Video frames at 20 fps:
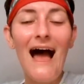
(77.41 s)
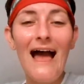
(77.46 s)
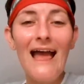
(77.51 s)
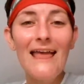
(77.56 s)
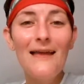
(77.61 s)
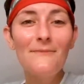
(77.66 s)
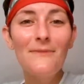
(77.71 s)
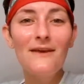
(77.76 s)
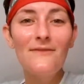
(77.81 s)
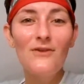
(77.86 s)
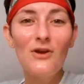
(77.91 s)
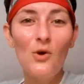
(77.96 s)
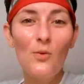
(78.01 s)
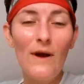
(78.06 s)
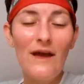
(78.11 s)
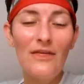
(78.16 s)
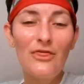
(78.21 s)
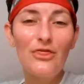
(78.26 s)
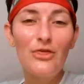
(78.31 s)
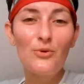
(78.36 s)
I am giving
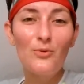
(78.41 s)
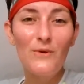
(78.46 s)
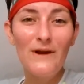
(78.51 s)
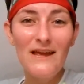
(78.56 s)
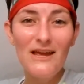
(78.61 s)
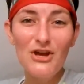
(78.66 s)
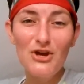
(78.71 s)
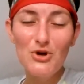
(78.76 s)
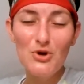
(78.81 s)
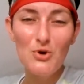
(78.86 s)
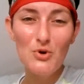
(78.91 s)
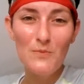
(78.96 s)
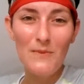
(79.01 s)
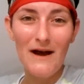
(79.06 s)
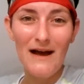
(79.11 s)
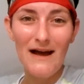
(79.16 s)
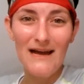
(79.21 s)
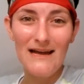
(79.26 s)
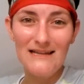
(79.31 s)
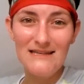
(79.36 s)
away 3
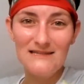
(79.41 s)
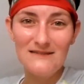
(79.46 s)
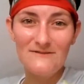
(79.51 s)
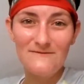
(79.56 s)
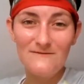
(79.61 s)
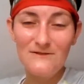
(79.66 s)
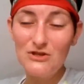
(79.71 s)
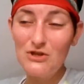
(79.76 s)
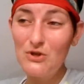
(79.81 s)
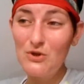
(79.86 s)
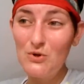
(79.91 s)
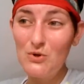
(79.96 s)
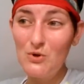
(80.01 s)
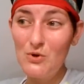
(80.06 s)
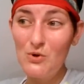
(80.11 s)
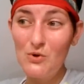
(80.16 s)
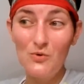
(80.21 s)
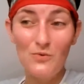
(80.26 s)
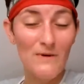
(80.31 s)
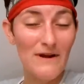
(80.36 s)
coupons
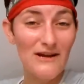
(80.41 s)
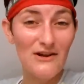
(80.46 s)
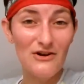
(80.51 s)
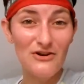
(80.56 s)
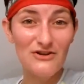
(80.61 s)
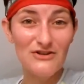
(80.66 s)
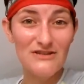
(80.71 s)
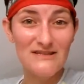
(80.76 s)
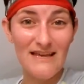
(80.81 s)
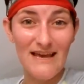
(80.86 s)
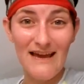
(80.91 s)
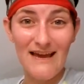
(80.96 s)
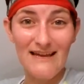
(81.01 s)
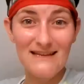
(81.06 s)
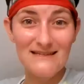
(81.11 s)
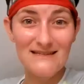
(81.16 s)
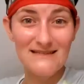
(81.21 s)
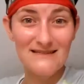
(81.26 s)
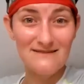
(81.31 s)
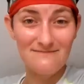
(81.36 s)
to readers that
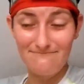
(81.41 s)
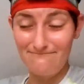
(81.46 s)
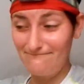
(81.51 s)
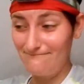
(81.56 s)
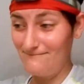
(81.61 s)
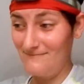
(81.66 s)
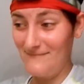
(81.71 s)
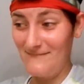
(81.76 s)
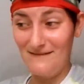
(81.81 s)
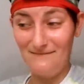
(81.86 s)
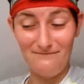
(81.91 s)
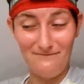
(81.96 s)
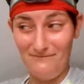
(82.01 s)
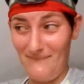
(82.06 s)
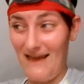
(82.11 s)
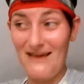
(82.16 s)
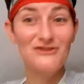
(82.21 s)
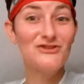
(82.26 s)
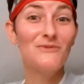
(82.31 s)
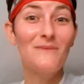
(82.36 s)

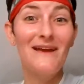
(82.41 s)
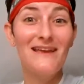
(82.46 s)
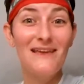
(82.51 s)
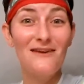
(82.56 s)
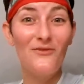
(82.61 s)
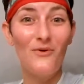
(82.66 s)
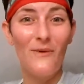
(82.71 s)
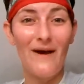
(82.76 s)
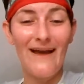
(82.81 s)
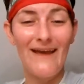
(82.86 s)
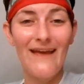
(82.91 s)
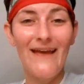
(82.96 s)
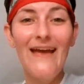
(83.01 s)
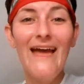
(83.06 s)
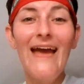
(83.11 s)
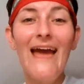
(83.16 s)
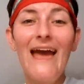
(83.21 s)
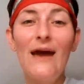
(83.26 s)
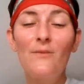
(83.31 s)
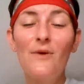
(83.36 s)
enter my giveaway.
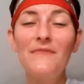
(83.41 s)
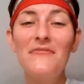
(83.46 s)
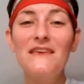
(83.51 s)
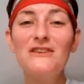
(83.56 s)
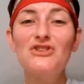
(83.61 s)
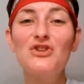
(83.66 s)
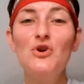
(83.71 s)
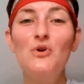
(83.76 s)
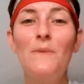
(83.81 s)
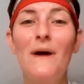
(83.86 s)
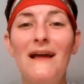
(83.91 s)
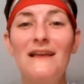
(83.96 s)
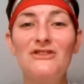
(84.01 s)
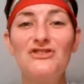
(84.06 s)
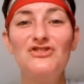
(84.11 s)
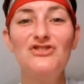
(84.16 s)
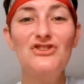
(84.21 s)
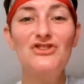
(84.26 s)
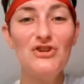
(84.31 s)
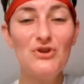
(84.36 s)
And what these
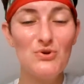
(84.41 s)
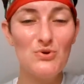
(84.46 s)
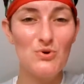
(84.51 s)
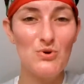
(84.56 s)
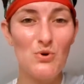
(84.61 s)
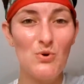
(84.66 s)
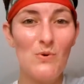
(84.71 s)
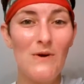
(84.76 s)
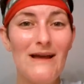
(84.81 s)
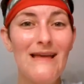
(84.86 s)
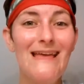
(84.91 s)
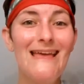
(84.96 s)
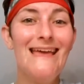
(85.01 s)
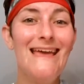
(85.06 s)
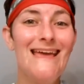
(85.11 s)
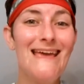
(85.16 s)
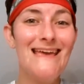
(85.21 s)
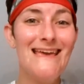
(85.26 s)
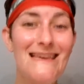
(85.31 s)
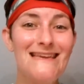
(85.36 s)
coupons do
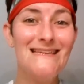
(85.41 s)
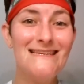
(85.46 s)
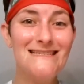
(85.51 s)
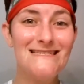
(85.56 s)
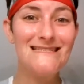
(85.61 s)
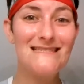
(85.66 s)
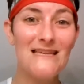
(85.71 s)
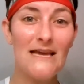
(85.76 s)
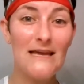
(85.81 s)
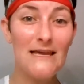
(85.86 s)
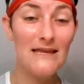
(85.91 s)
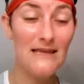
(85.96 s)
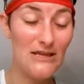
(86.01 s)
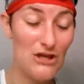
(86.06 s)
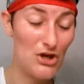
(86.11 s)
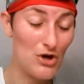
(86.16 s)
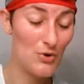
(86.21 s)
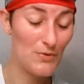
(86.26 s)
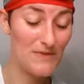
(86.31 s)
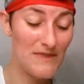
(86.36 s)
is,
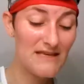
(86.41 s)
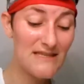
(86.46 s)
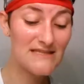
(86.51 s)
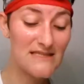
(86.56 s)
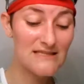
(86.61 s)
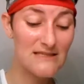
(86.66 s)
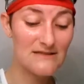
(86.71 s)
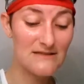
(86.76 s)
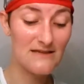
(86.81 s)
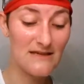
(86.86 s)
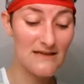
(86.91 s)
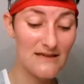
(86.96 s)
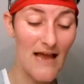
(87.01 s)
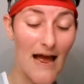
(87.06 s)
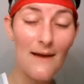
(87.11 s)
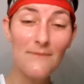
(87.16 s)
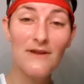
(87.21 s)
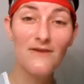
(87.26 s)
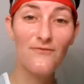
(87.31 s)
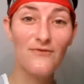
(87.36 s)
you know, this
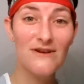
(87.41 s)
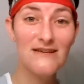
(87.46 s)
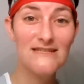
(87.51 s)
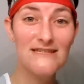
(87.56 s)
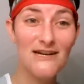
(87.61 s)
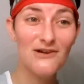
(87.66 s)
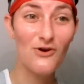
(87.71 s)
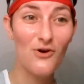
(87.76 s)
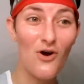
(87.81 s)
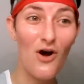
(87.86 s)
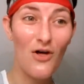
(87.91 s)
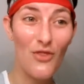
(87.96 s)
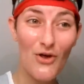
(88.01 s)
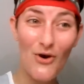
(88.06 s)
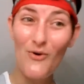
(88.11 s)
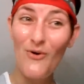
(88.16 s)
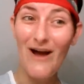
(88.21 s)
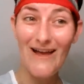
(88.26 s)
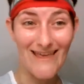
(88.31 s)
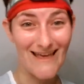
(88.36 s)
Omni-FreezeZERO,
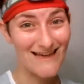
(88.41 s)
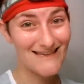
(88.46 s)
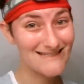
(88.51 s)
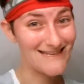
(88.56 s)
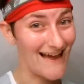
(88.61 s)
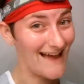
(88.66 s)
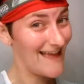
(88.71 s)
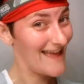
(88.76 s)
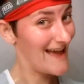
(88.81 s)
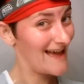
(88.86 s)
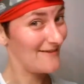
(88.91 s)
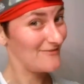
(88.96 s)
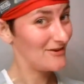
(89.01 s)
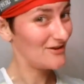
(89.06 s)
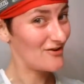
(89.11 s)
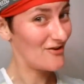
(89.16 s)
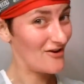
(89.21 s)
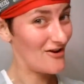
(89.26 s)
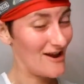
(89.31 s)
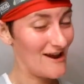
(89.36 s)
although, yes, I have
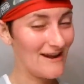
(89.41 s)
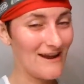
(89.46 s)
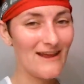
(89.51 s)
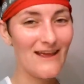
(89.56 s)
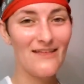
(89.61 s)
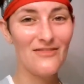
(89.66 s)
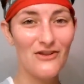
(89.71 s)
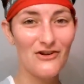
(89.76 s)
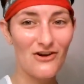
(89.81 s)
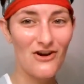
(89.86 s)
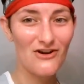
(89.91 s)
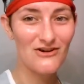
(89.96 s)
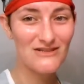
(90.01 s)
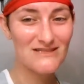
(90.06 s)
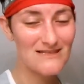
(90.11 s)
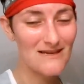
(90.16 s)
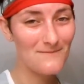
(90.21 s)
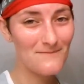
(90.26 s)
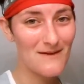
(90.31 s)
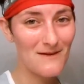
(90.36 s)
it on, and there are
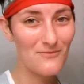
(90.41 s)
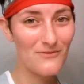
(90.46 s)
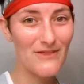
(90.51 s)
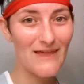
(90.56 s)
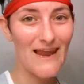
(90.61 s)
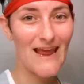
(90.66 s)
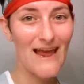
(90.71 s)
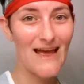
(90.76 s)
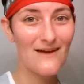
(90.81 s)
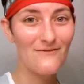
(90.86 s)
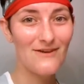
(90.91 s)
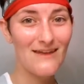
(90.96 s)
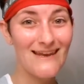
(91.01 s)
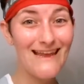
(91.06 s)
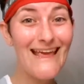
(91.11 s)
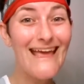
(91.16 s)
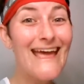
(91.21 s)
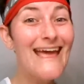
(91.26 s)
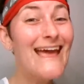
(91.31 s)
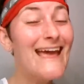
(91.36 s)
some people that have
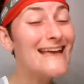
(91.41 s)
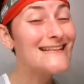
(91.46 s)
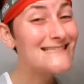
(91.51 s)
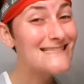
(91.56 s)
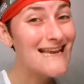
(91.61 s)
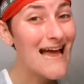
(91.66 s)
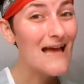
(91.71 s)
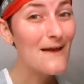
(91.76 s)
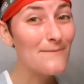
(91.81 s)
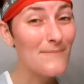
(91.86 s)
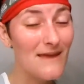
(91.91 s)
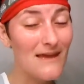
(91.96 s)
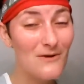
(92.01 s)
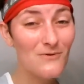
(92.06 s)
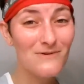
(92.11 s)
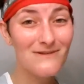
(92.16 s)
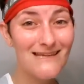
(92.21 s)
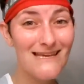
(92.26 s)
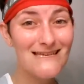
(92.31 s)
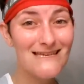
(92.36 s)
it, it's not being
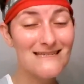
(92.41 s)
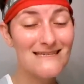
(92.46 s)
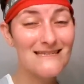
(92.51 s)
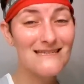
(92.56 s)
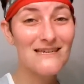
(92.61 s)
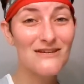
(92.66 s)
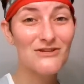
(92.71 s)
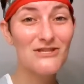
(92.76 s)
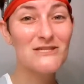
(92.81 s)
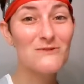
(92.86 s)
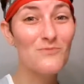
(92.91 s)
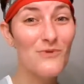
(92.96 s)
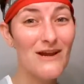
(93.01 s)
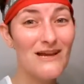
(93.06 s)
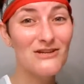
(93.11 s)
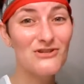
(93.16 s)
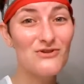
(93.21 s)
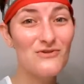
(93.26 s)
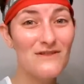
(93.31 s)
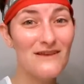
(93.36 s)
released until
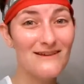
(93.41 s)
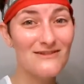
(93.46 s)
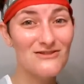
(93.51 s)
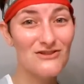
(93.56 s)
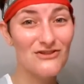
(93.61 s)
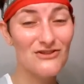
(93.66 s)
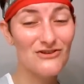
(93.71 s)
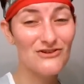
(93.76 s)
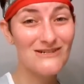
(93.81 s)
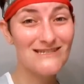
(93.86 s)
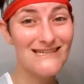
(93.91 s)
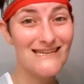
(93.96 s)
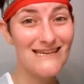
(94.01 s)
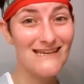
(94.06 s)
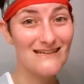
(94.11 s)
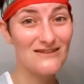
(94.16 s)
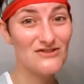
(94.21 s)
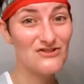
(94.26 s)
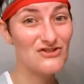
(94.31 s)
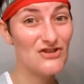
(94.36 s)
spring 2013.